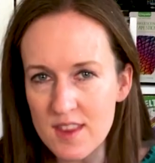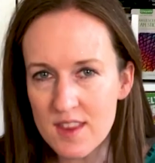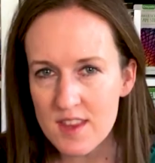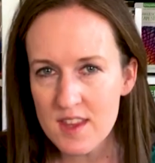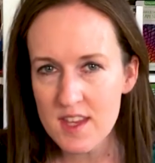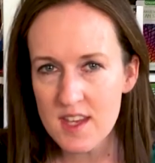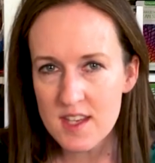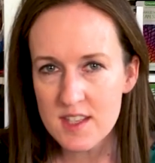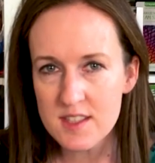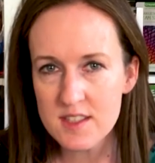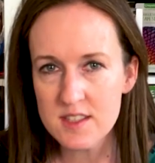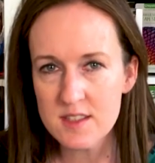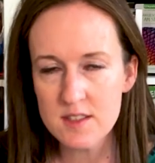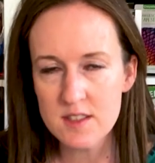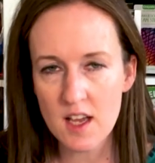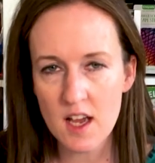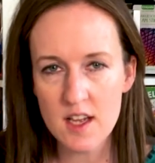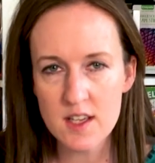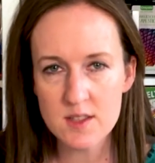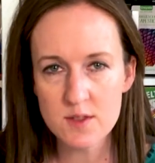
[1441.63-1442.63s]
These
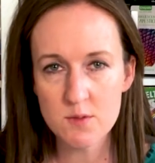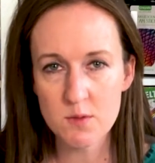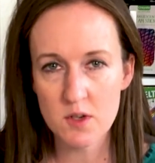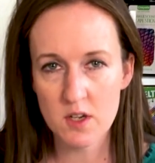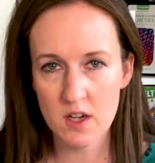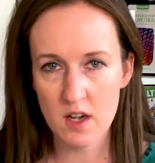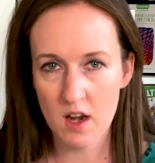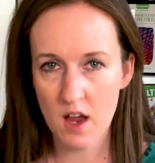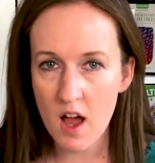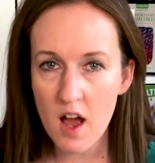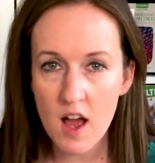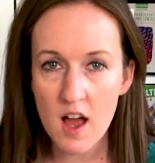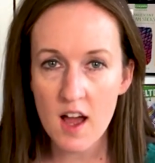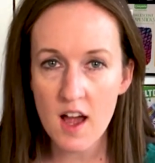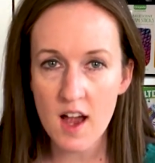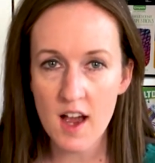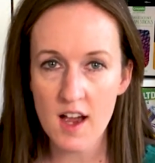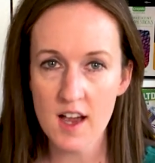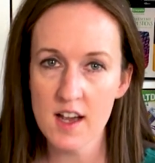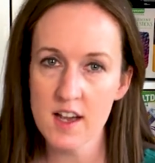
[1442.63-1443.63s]
guys were not
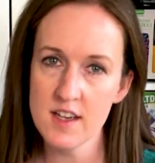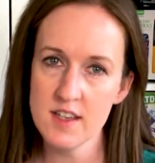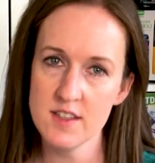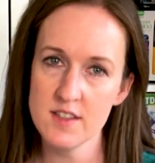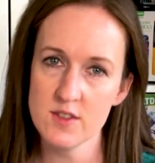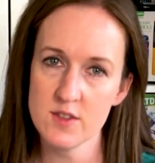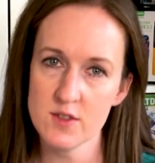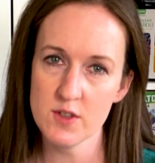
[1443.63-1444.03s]
at